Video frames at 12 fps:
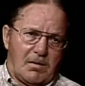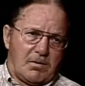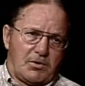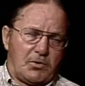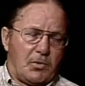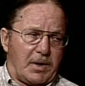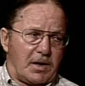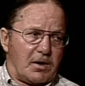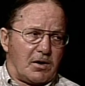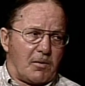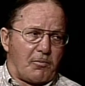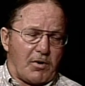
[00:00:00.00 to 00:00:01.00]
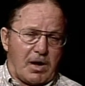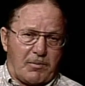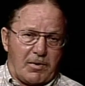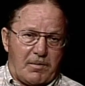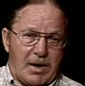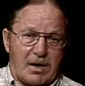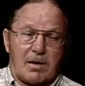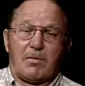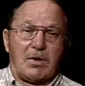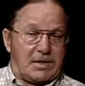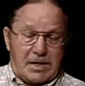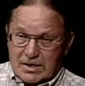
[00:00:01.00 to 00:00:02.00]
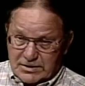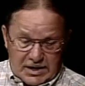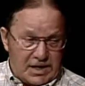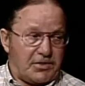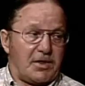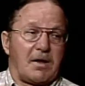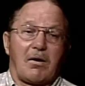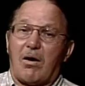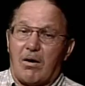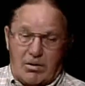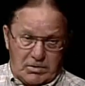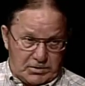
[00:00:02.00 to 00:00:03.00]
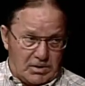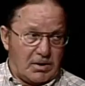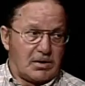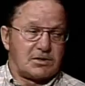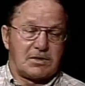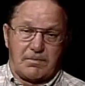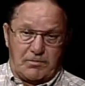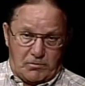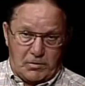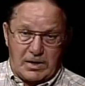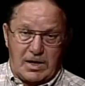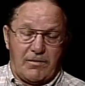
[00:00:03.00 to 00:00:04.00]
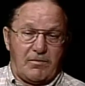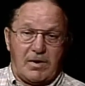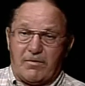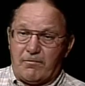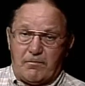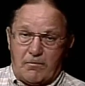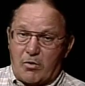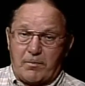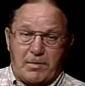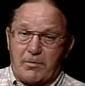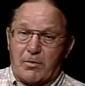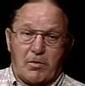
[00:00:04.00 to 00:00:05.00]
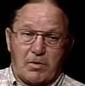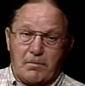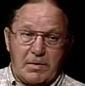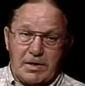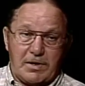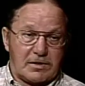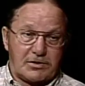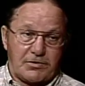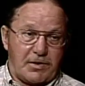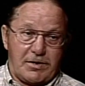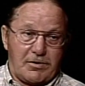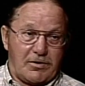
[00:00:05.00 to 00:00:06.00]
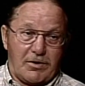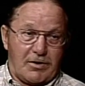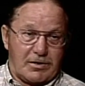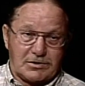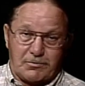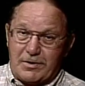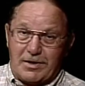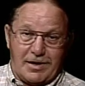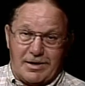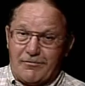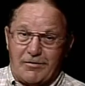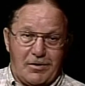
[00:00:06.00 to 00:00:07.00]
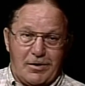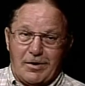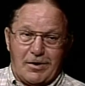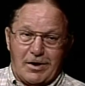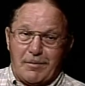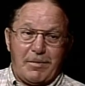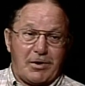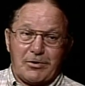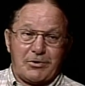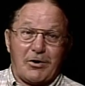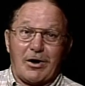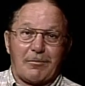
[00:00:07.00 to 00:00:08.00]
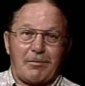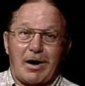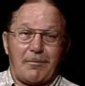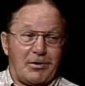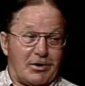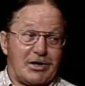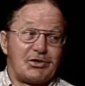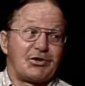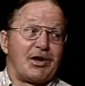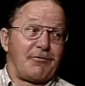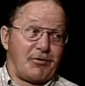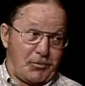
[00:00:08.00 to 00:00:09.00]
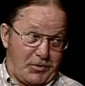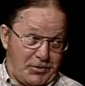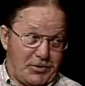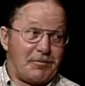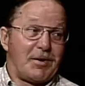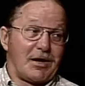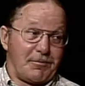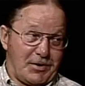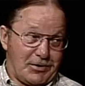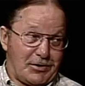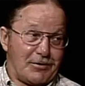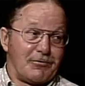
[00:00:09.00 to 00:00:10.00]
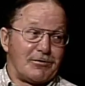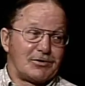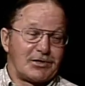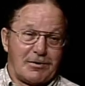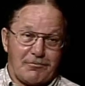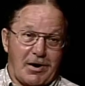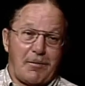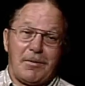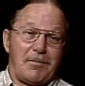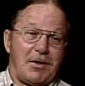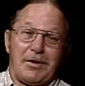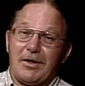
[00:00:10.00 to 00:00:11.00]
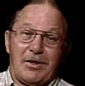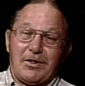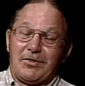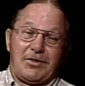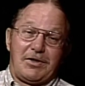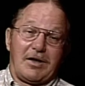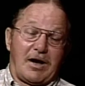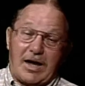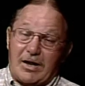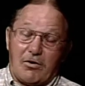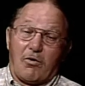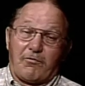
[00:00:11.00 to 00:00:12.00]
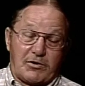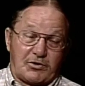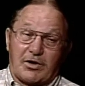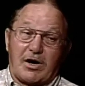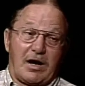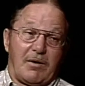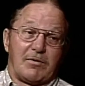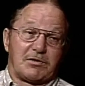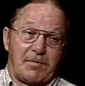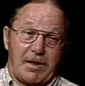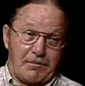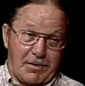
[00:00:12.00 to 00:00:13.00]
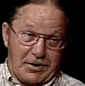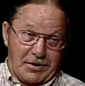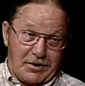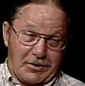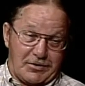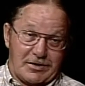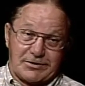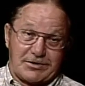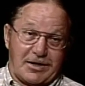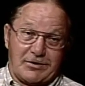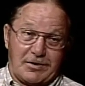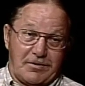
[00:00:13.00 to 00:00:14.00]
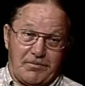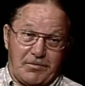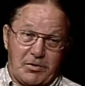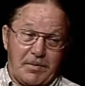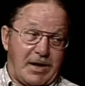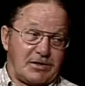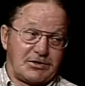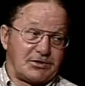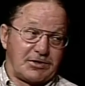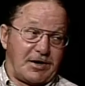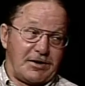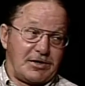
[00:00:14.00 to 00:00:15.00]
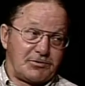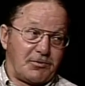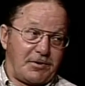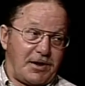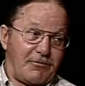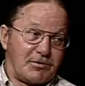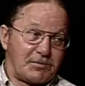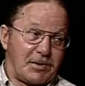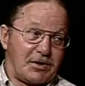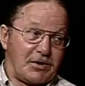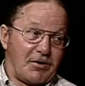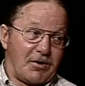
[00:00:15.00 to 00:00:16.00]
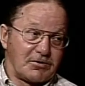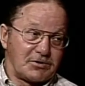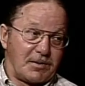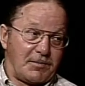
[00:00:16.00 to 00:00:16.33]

doing it in a proper manner. But yes, I think all dogs we'd have if more people would obedience train their dogs, we'd have a better dog population everywhere. It'd make a big difference. Mm-hmm. Probably the I know for sure I'd almost bet money on this that the humane societies wouldn't have as many dogs coming